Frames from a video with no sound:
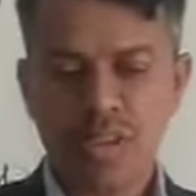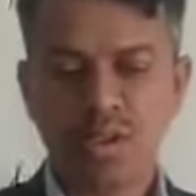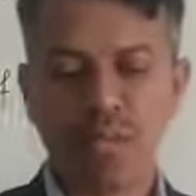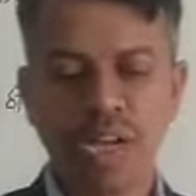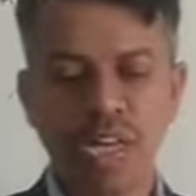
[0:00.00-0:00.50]

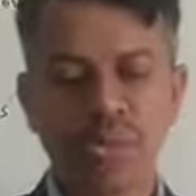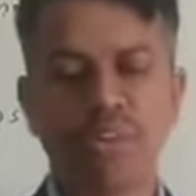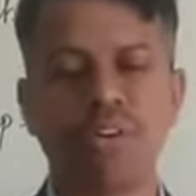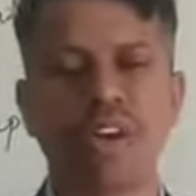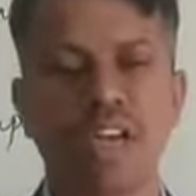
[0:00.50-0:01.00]
when
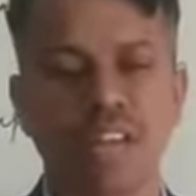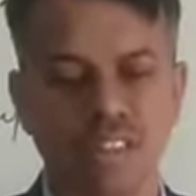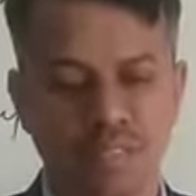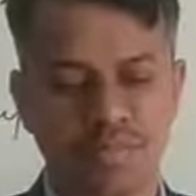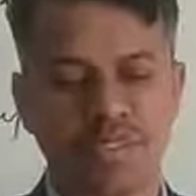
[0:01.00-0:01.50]
living
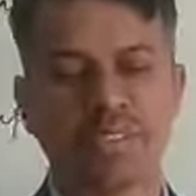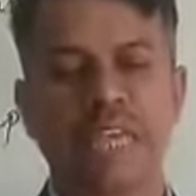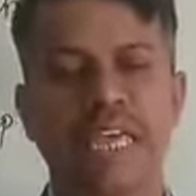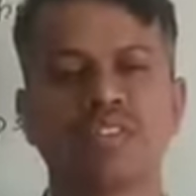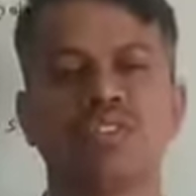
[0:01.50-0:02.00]
organisms
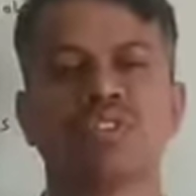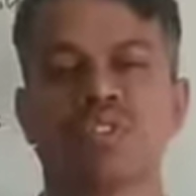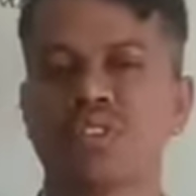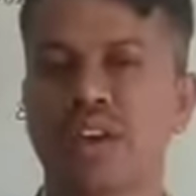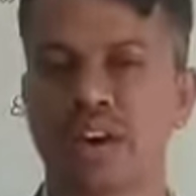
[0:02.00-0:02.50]
exist
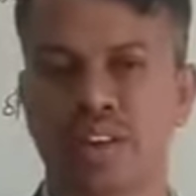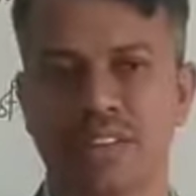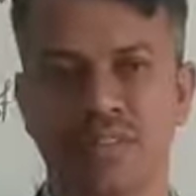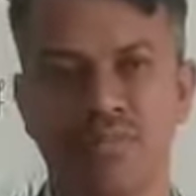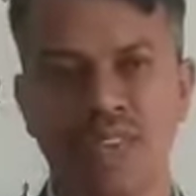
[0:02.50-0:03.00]
on the
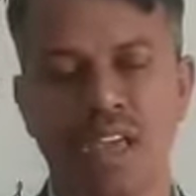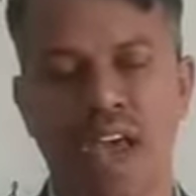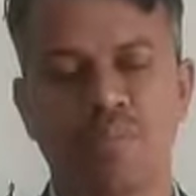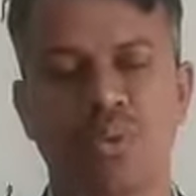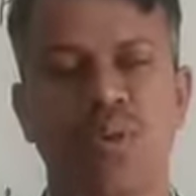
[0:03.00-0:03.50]
earth,
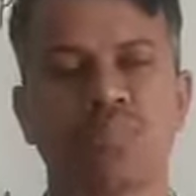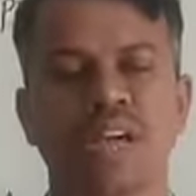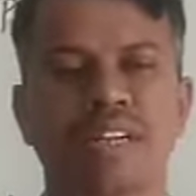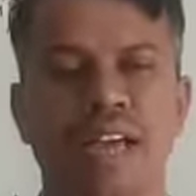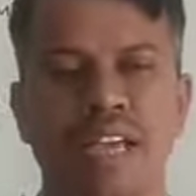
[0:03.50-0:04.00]
from
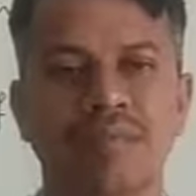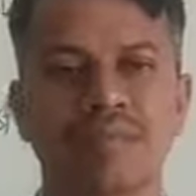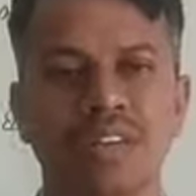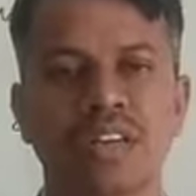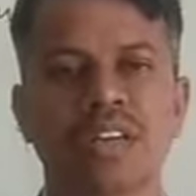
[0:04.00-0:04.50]
that
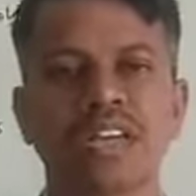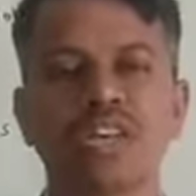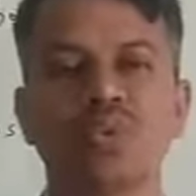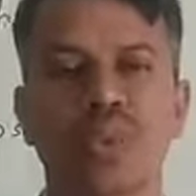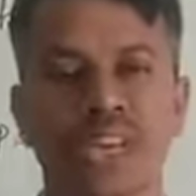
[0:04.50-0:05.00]
time till
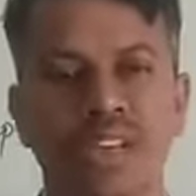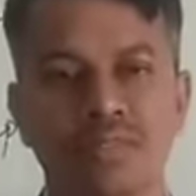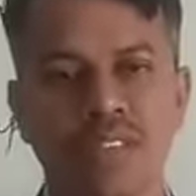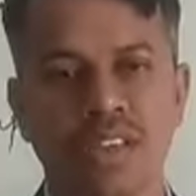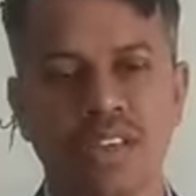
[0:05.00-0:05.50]

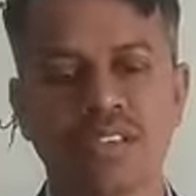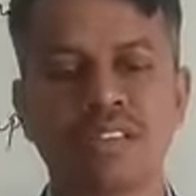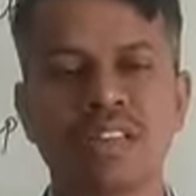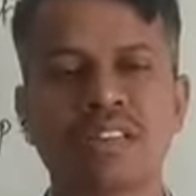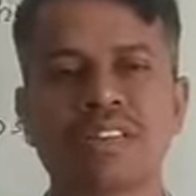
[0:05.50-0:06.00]
today,
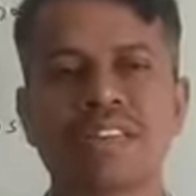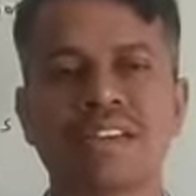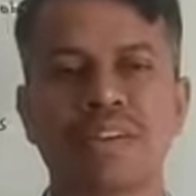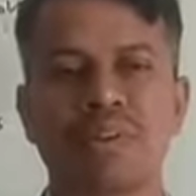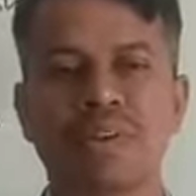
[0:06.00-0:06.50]
yes, see the
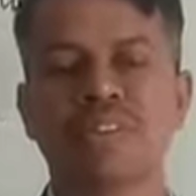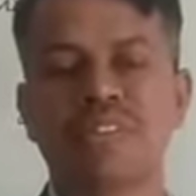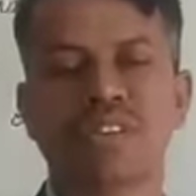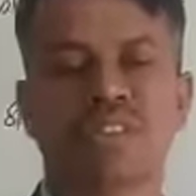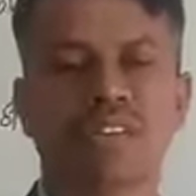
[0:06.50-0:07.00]

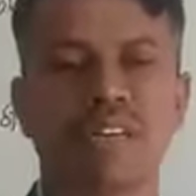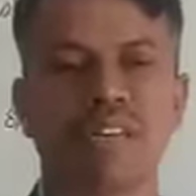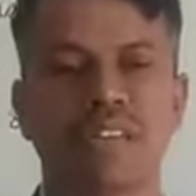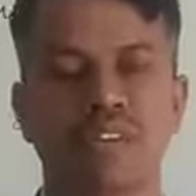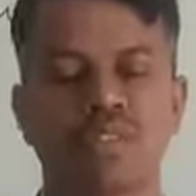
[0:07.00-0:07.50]
differences
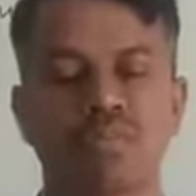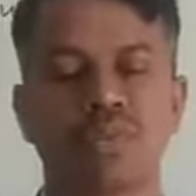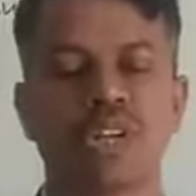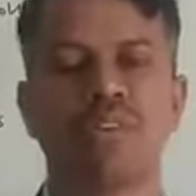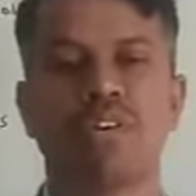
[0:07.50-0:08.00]
in their
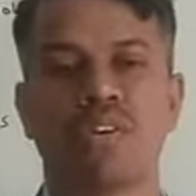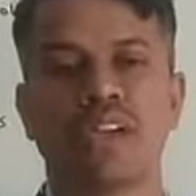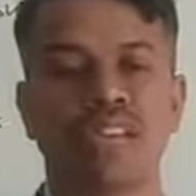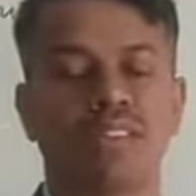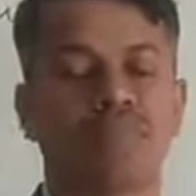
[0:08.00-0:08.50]
suppose living
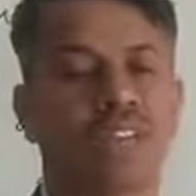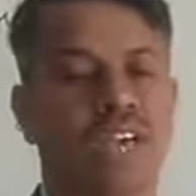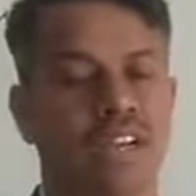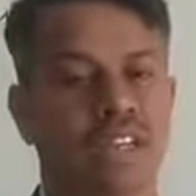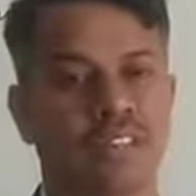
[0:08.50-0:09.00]
organisms
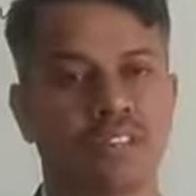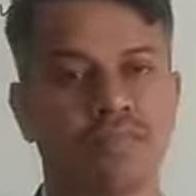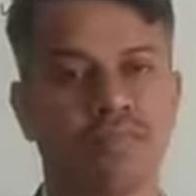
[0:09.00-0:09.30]
character.